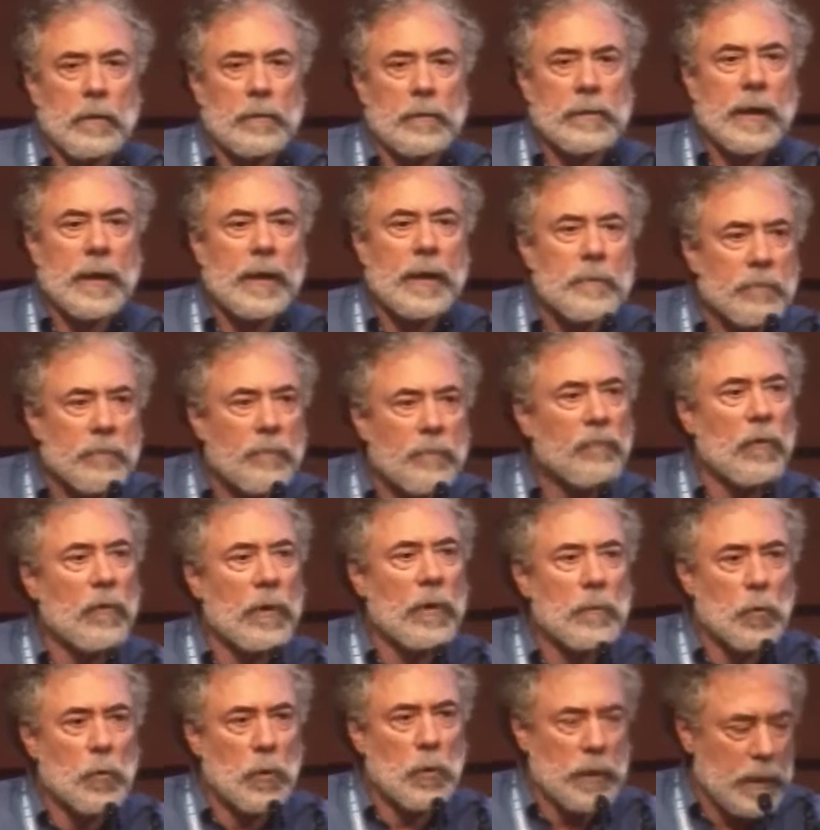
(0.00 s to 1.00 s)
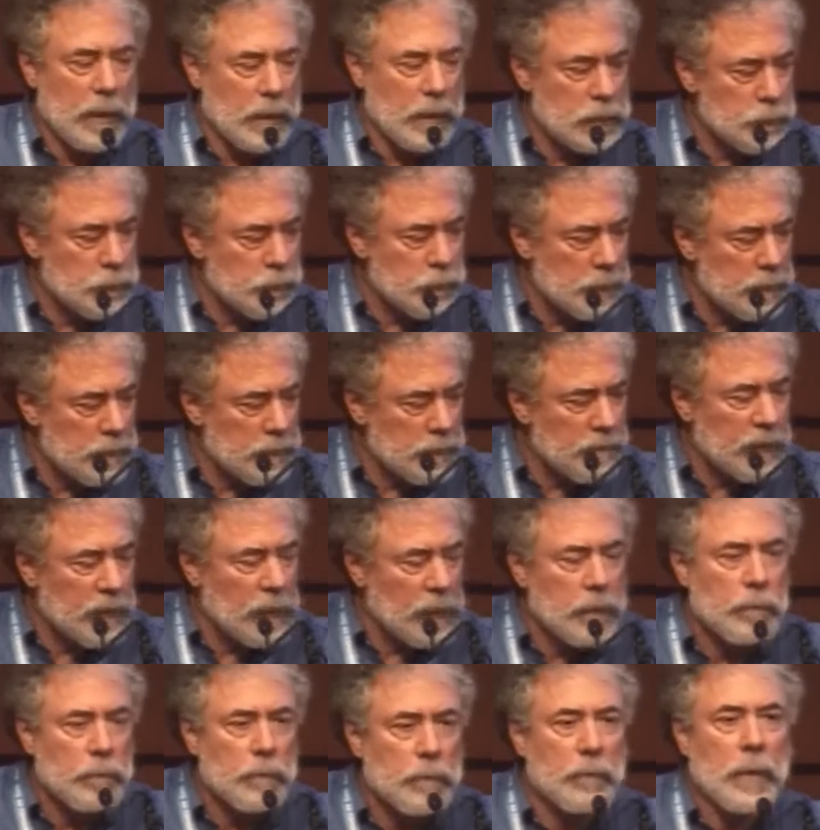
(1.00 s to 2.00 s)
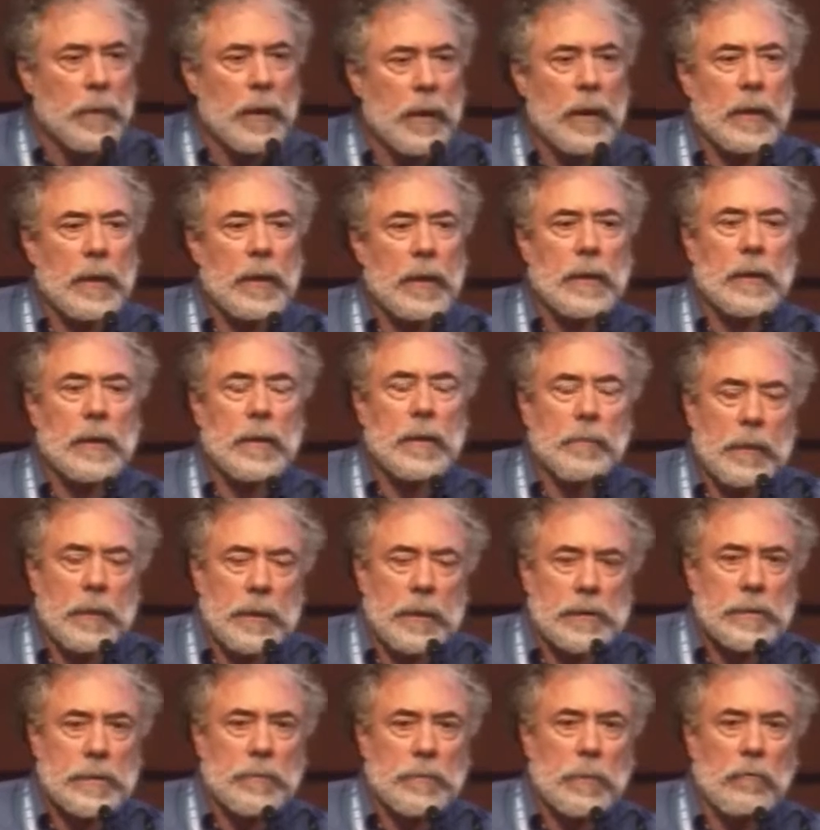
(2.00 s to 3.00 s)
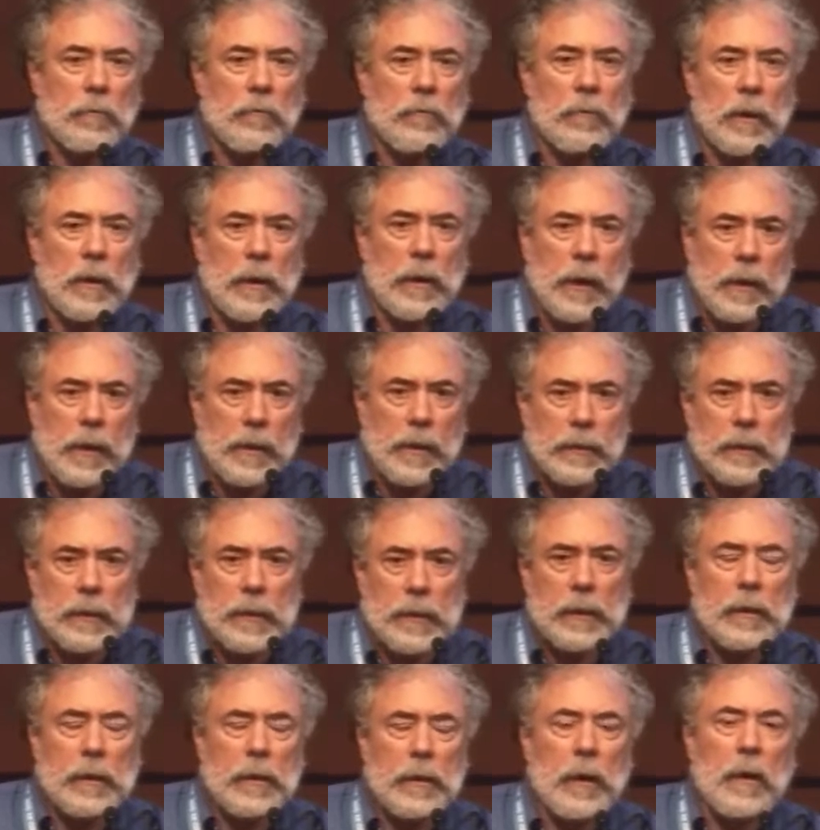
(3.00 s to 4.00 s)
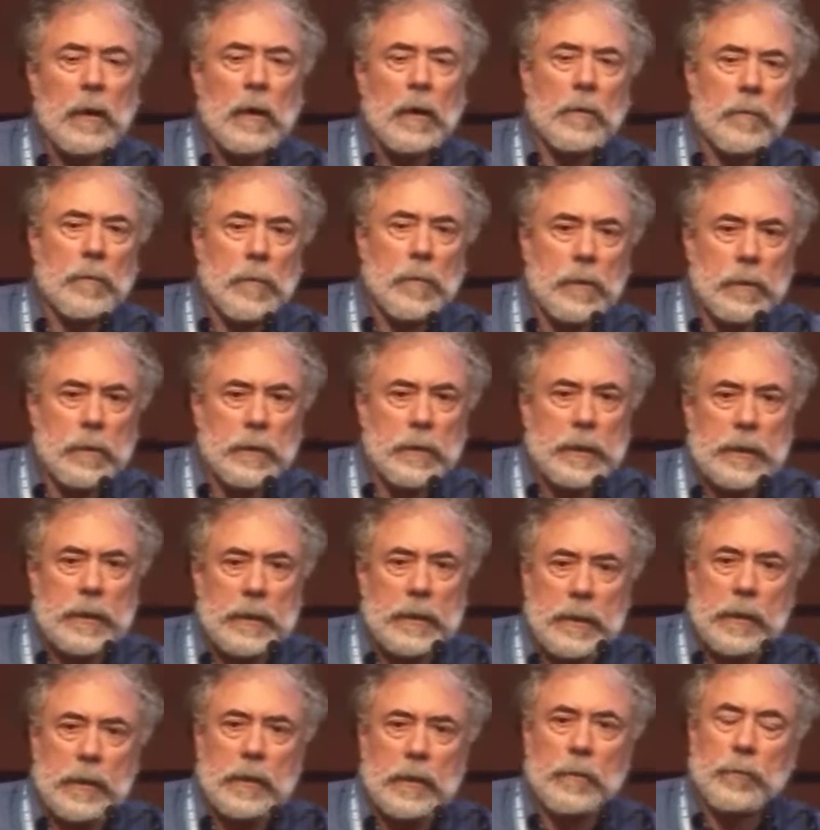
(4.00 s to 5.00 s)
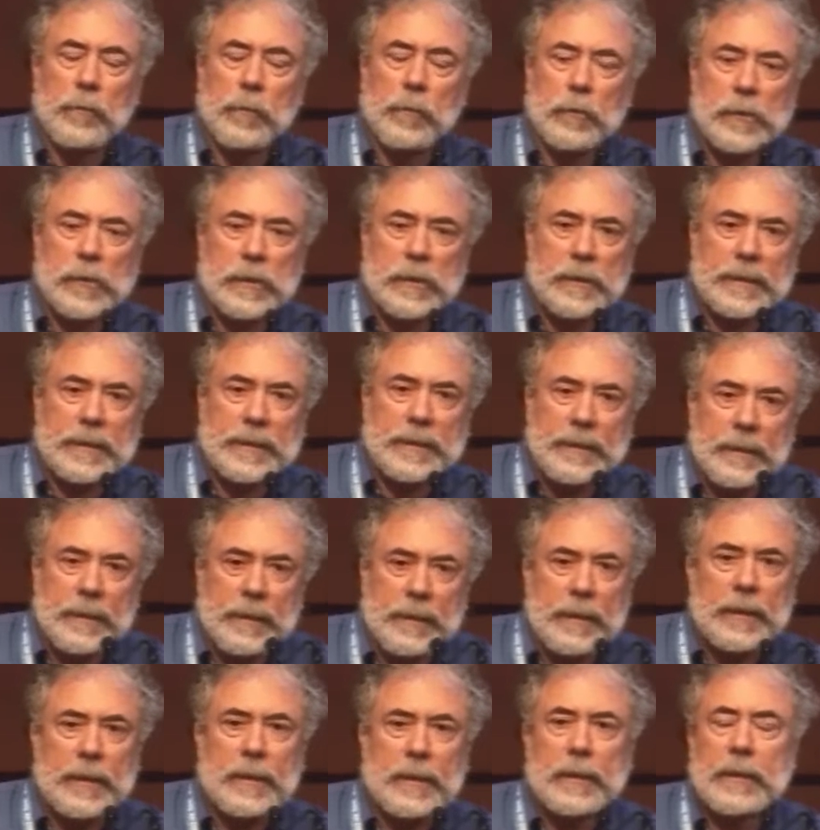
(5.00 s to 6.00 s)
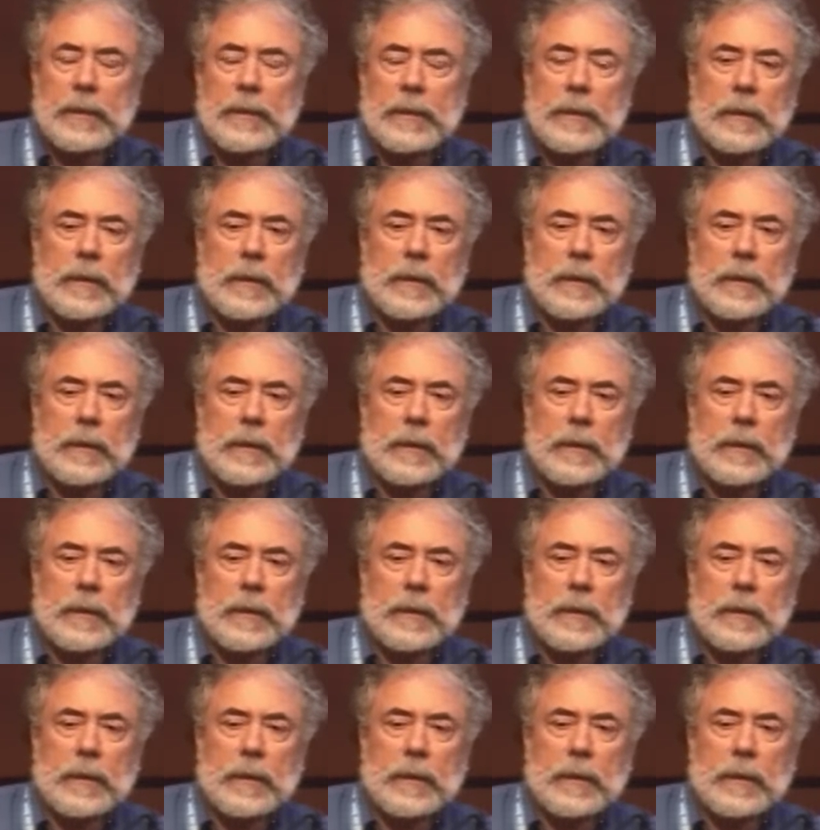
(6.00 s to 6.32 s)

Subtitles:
type framework has been developed by Massimo Rinaldi, Martina Busattini,